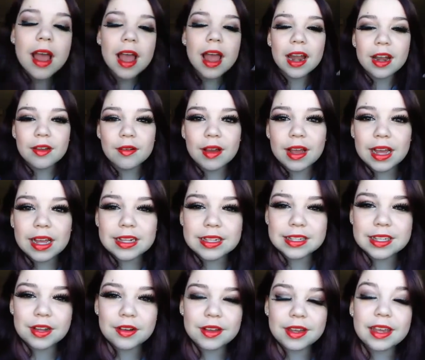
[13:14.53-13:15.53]
Anyway,
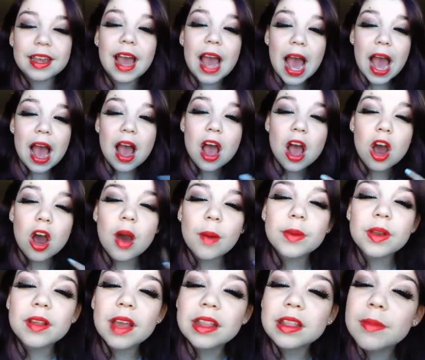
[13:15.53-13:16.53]
so yeah,
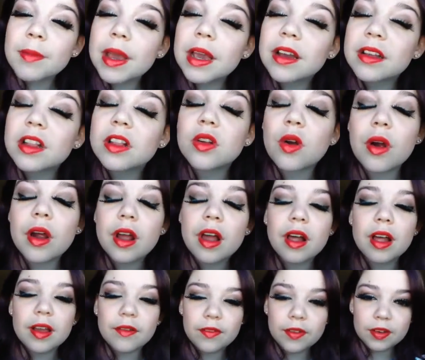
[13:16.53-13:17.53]
hope you liked the makeup tutorial.
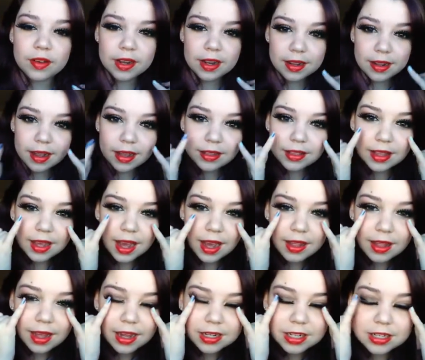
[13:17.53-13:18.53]
If you didn't like the
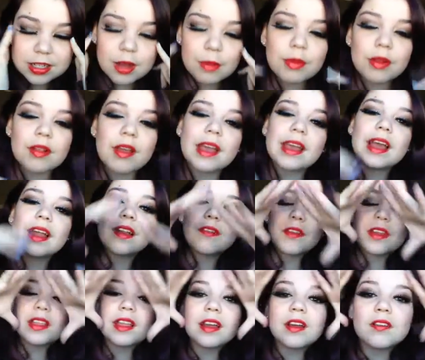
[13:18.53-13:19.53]
eyelashes, hope you like
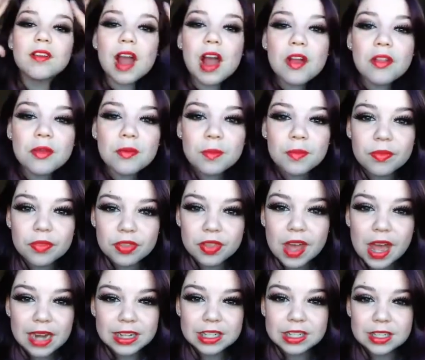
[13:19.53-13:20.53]
everything around them,
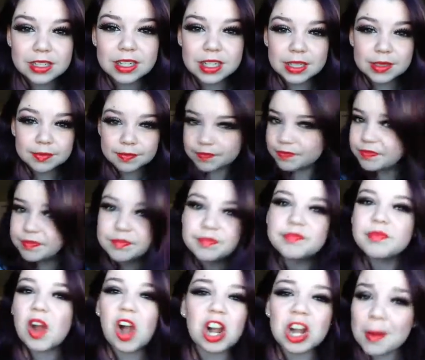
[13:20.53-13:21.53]
that
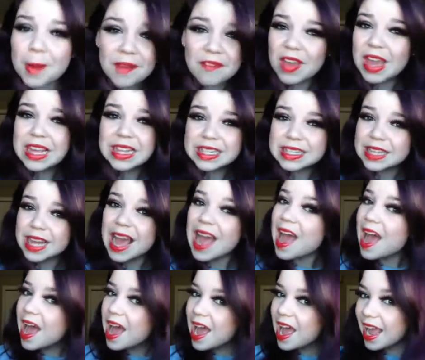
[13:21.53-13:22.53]
part of my face.
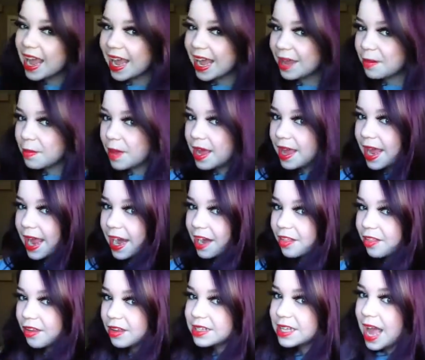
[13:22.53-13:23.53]
And my hair
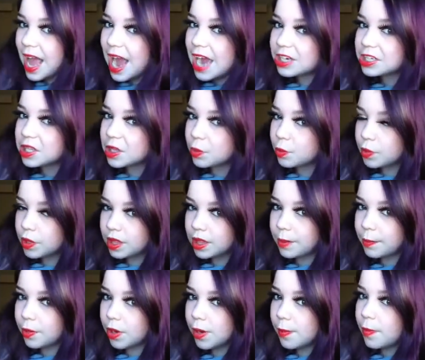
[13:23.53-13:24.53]
looks actually
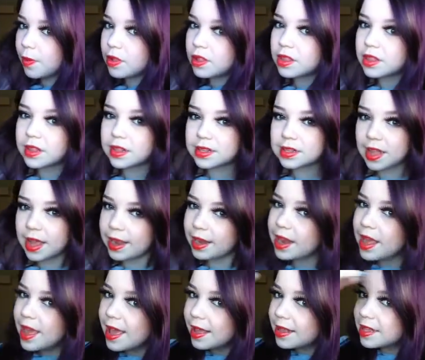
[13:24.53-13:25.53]
really purple in this light,
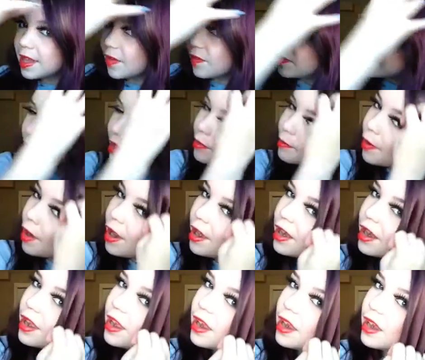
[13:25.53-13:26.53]
except for this
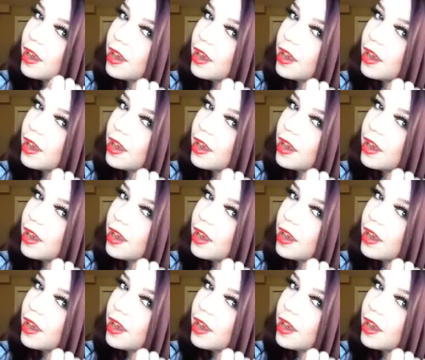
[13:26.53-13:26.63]
part